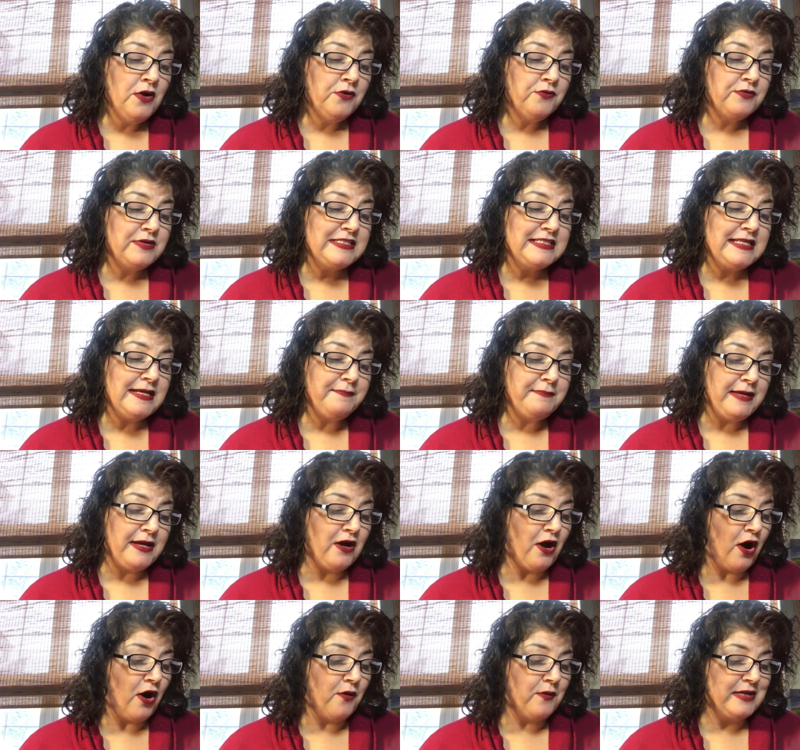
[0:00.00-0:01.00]

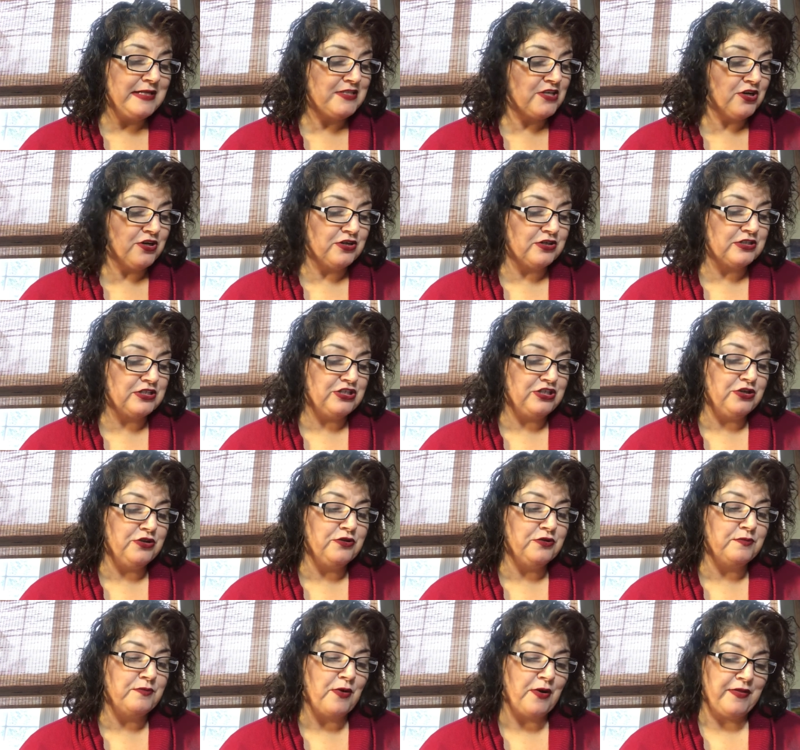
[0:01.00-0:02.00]
Resentment always hurts
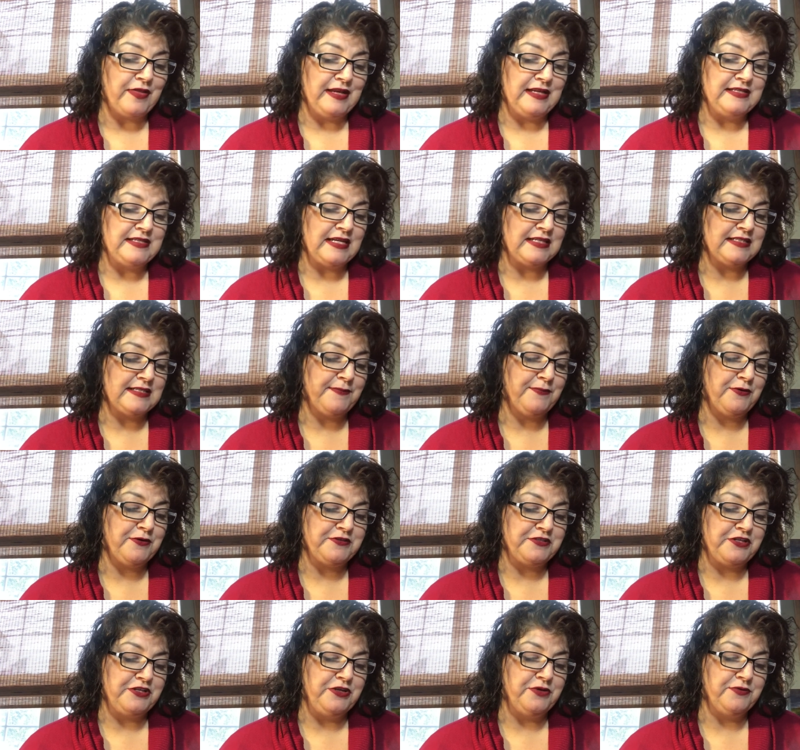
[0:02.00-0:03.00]
you more than it does the
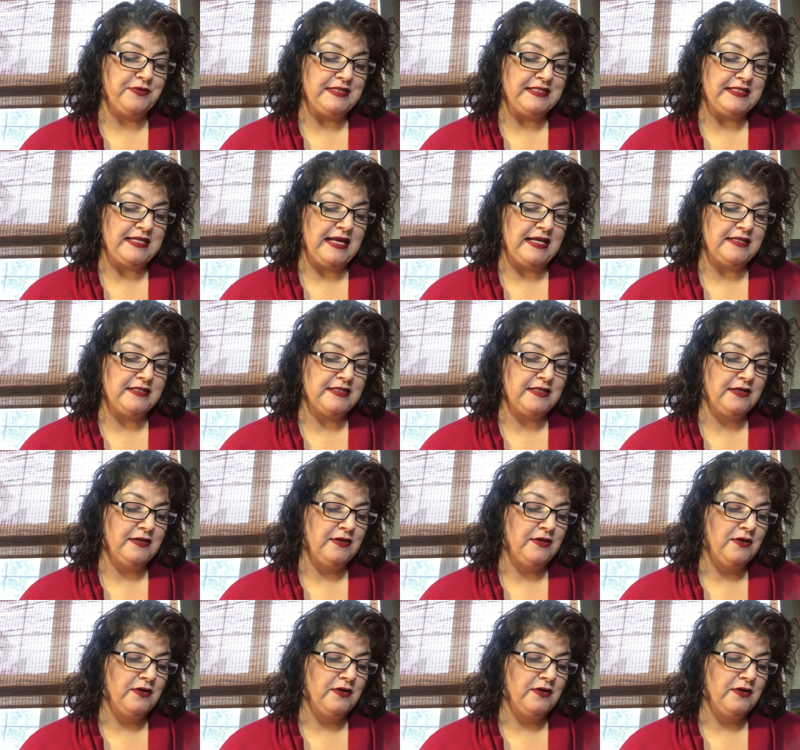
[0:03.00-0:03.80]
person you resent.